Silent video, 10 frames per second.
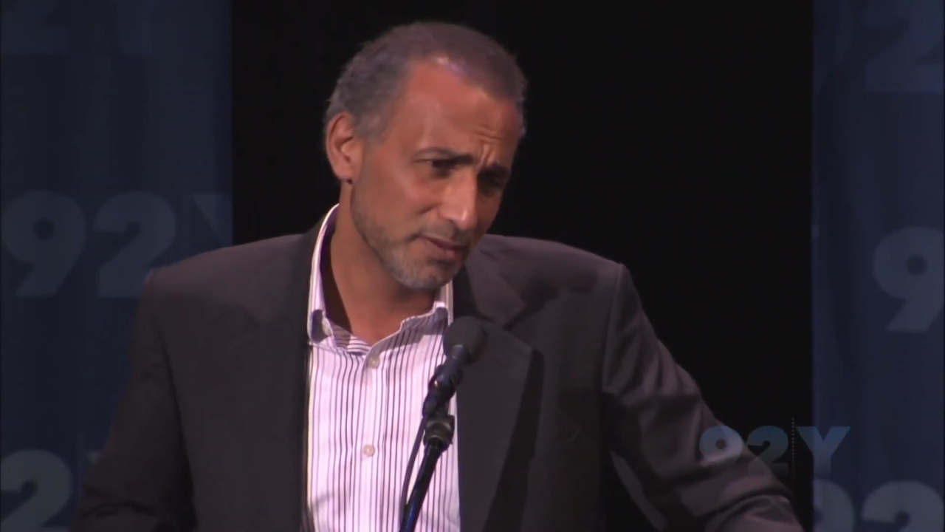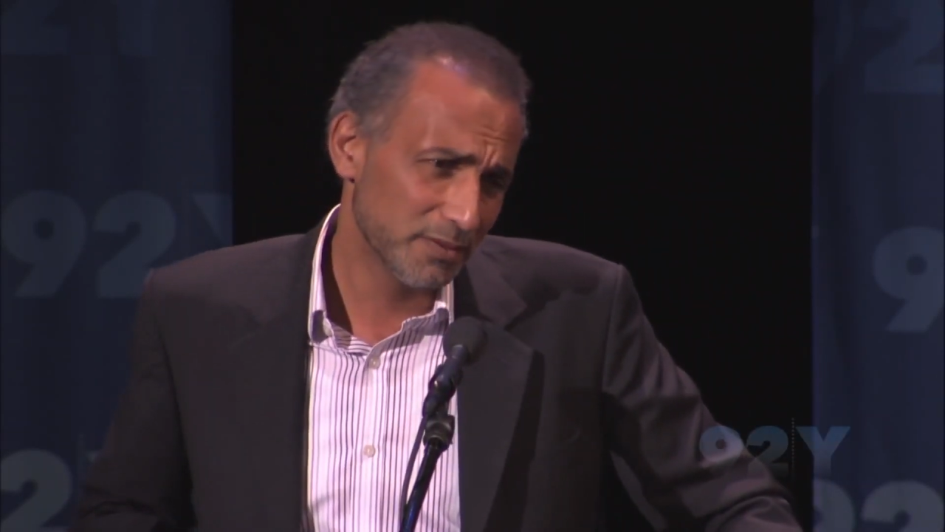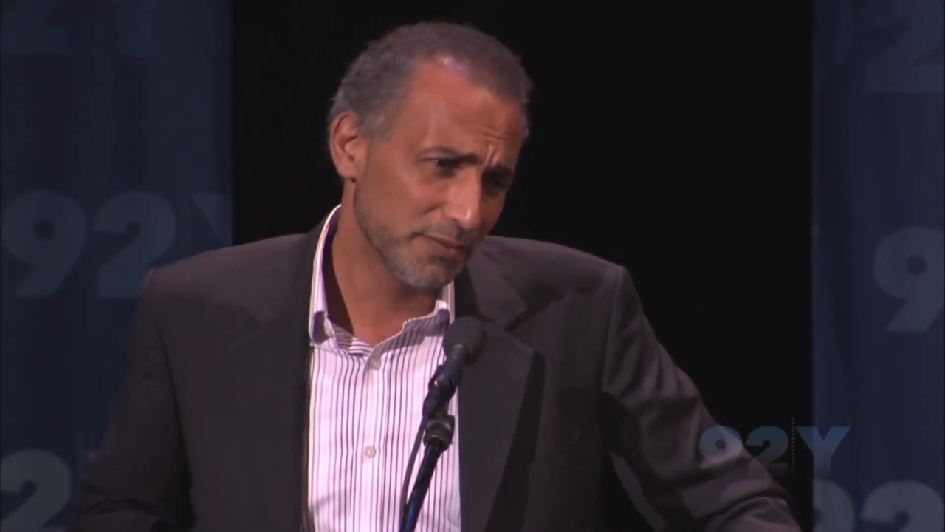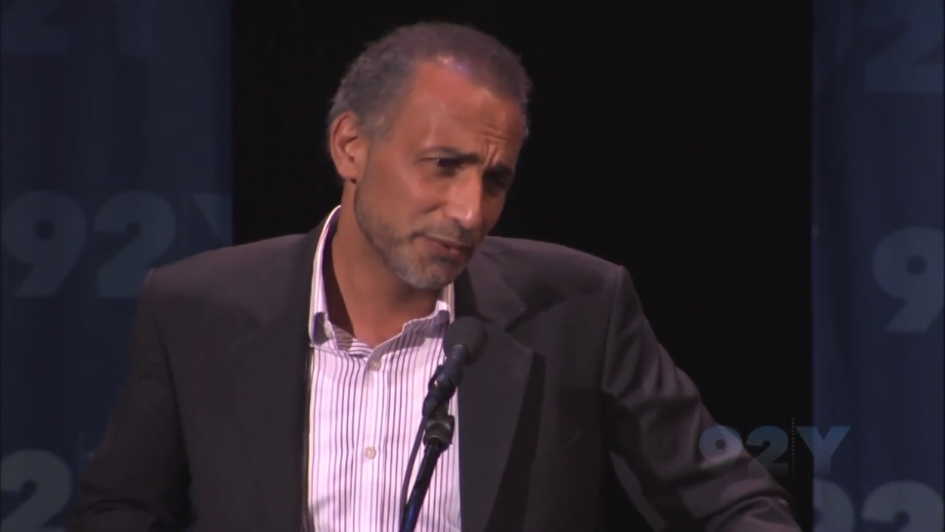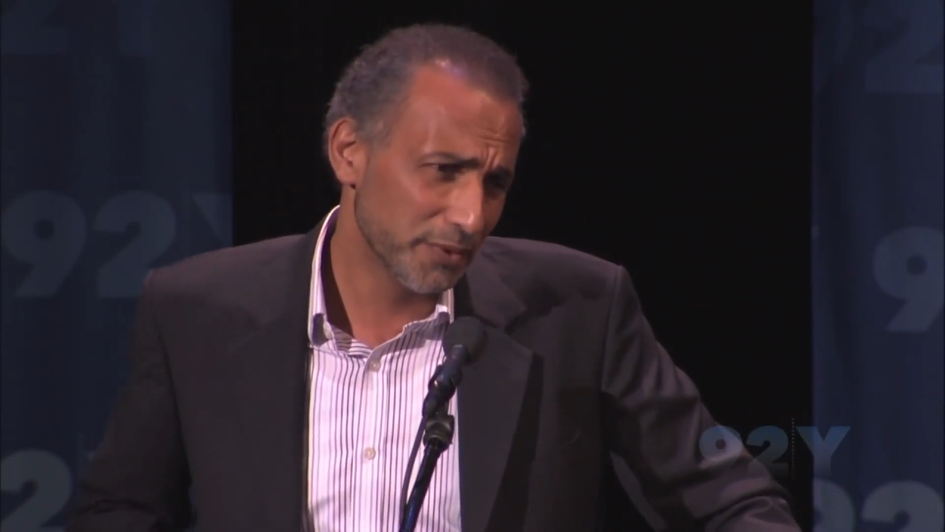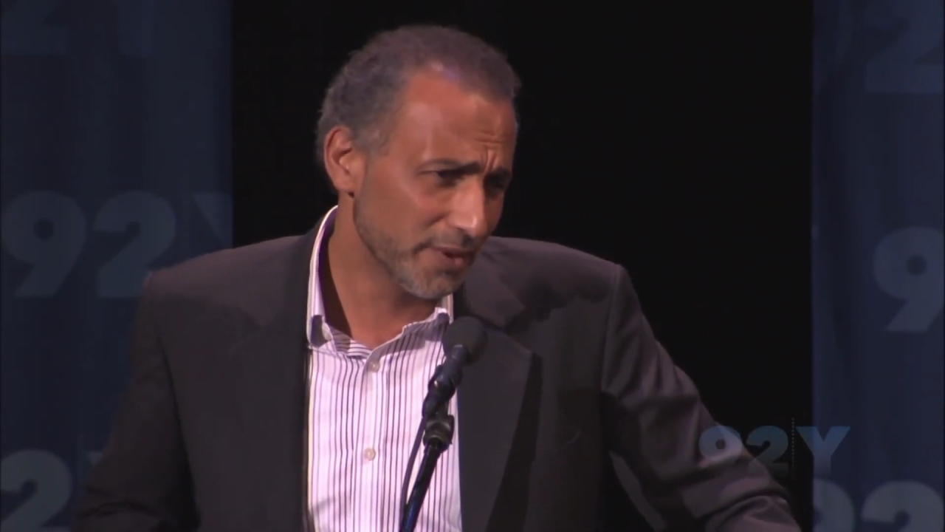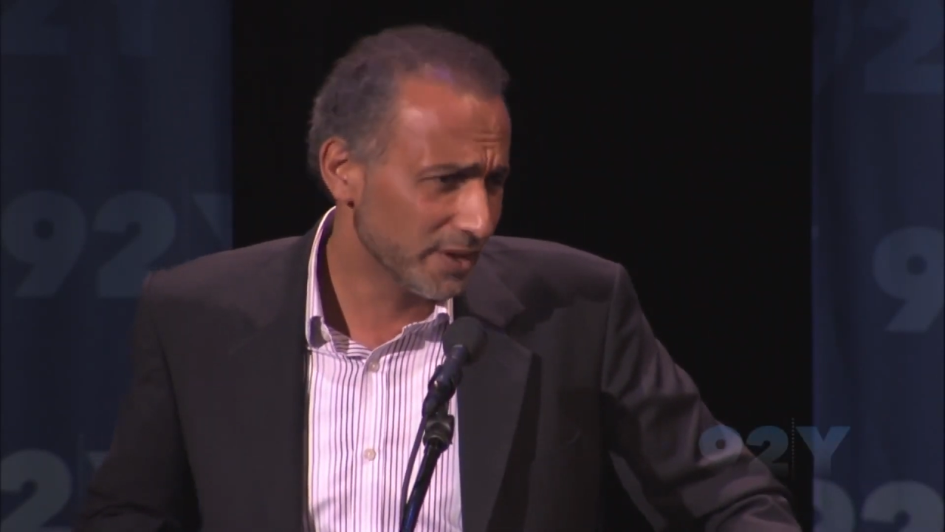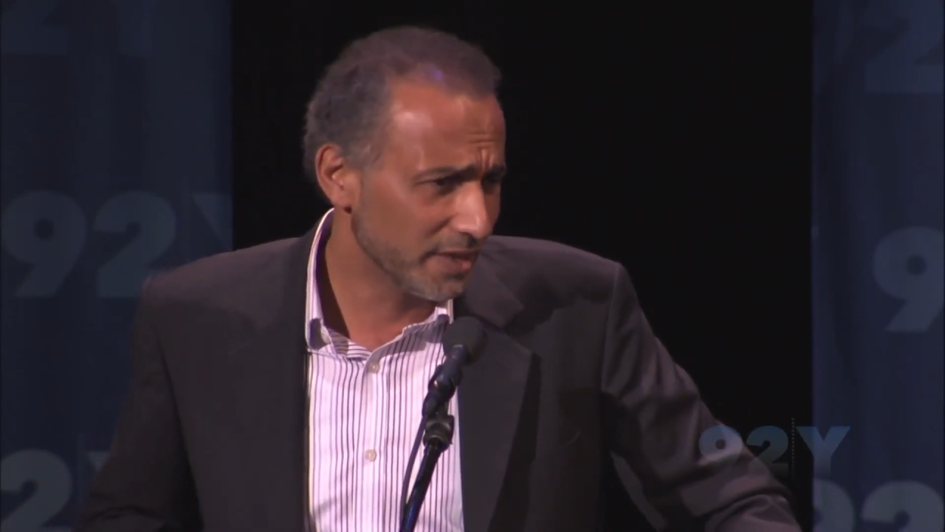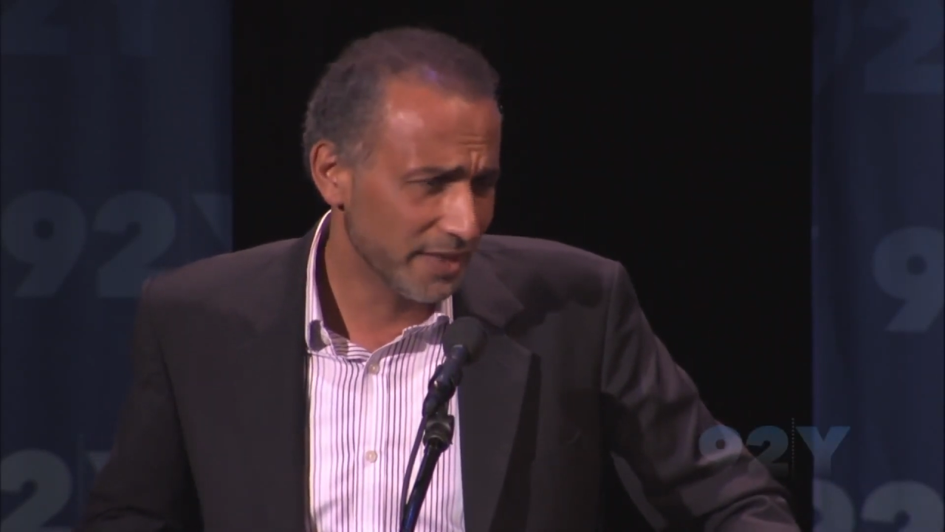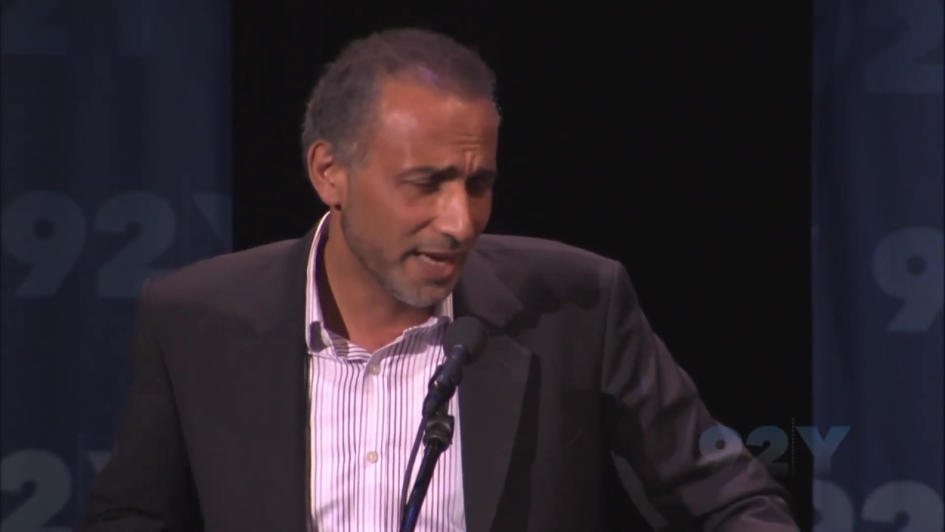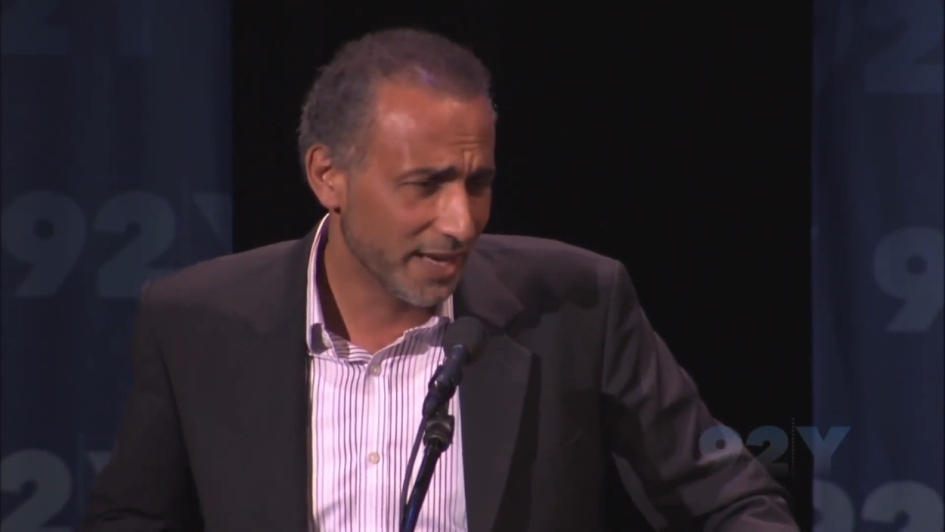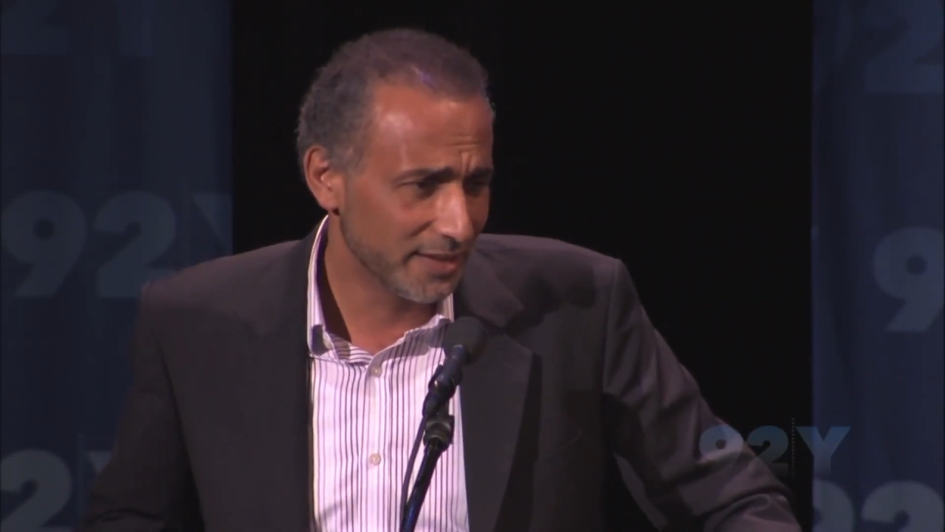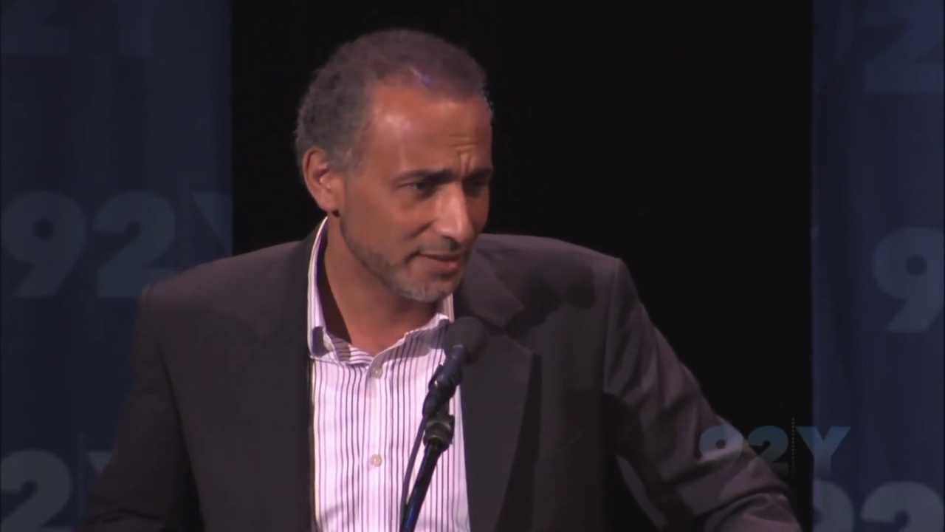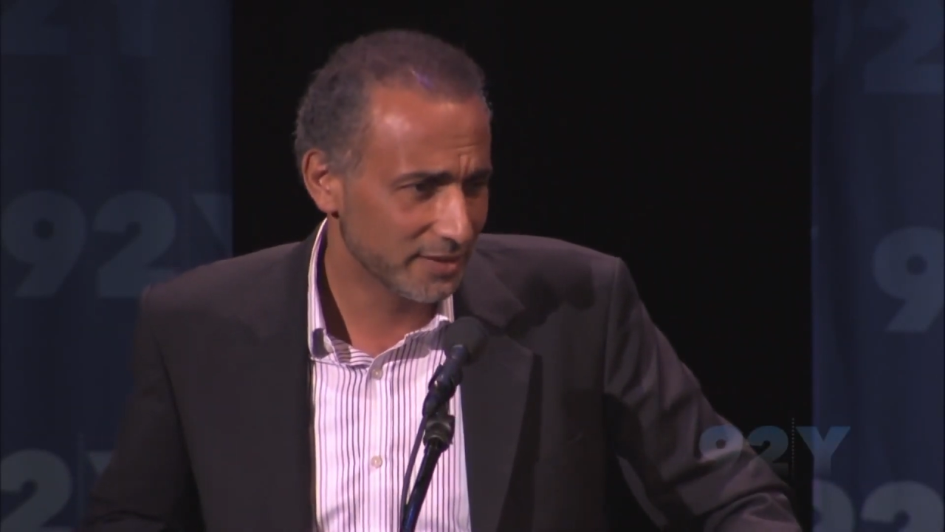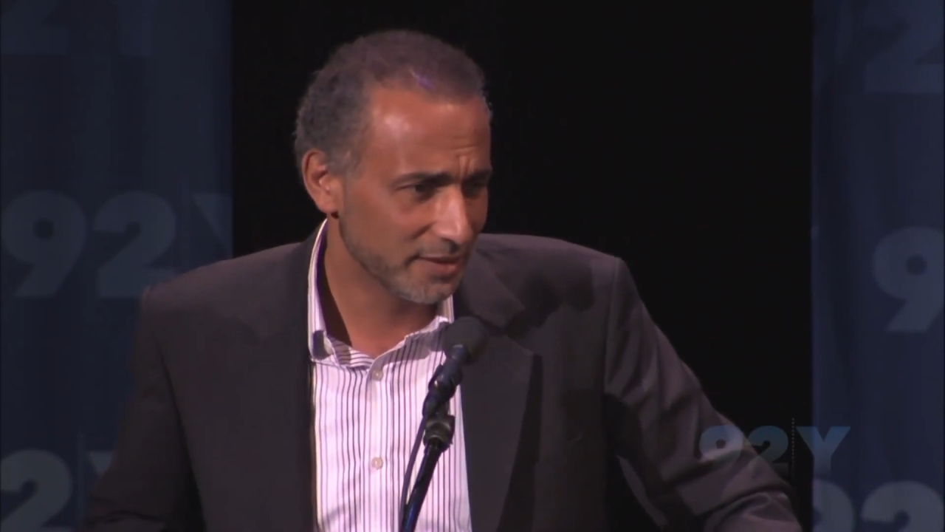further than that.